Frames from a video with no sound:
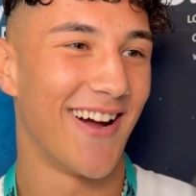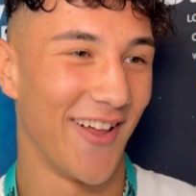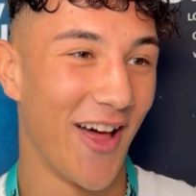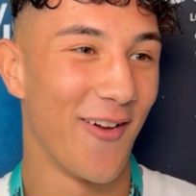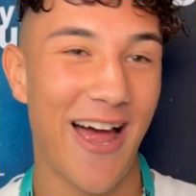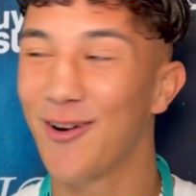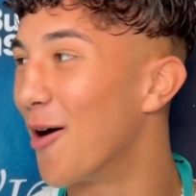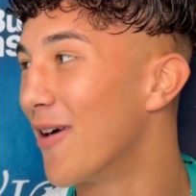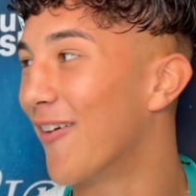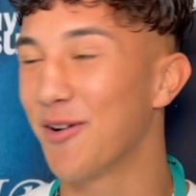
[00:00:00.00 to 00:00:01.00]
Oh, no. Now I've got
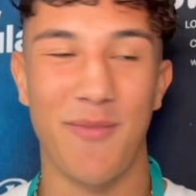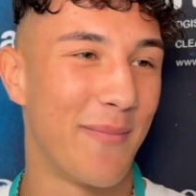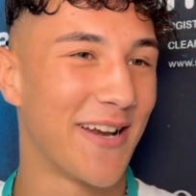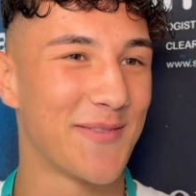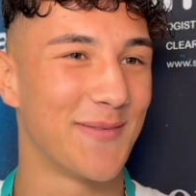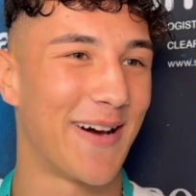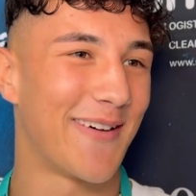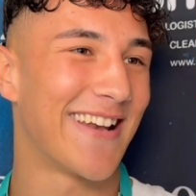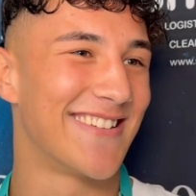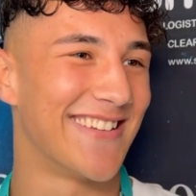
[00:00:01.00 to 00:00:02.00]
to behave because my
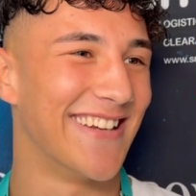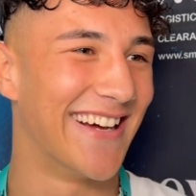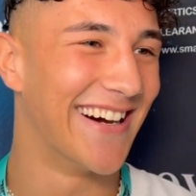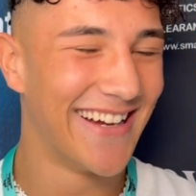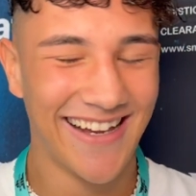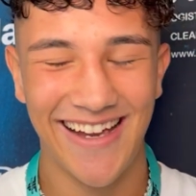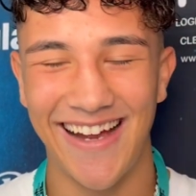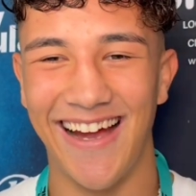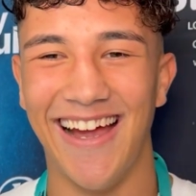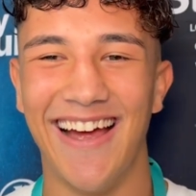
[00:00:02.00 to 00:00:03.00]
manager's here now.
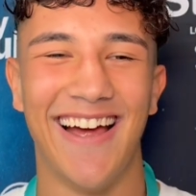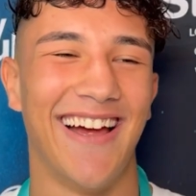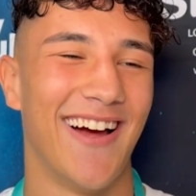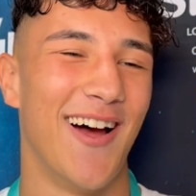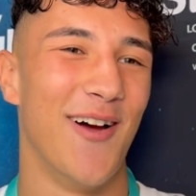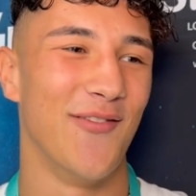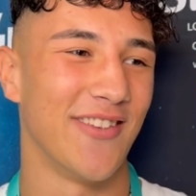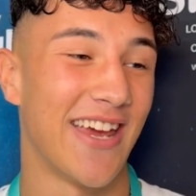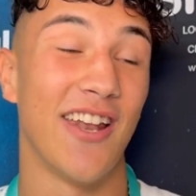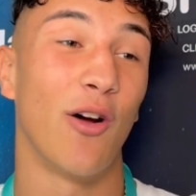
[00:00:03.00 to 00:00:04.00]

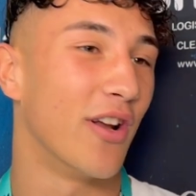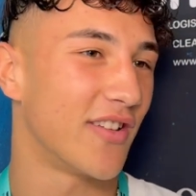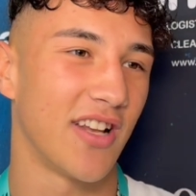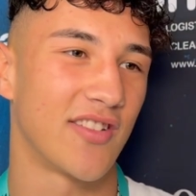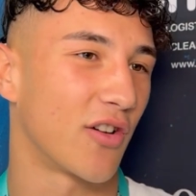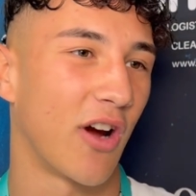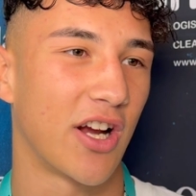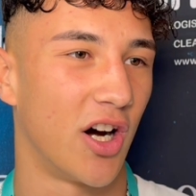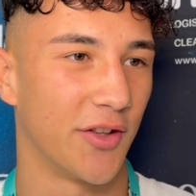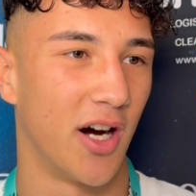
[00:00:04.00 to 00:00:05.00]
it's a great
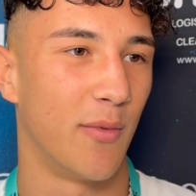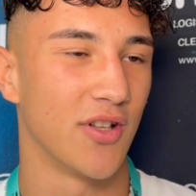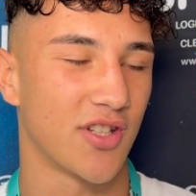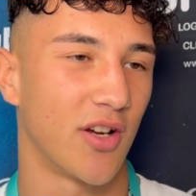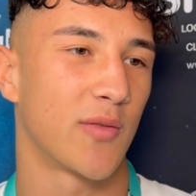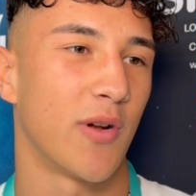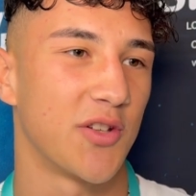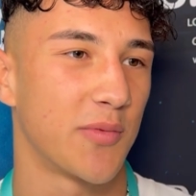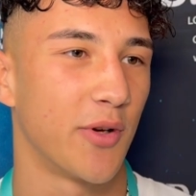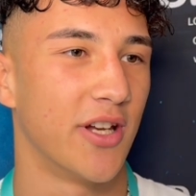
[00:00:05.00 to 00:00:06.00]
card that I'm on, so it's a pleasure
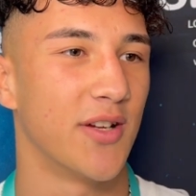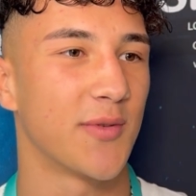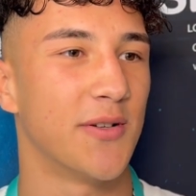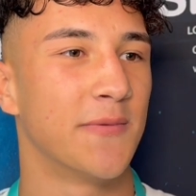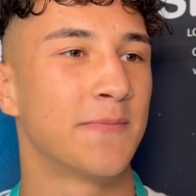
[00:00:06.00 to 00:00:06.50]
to be on it as well.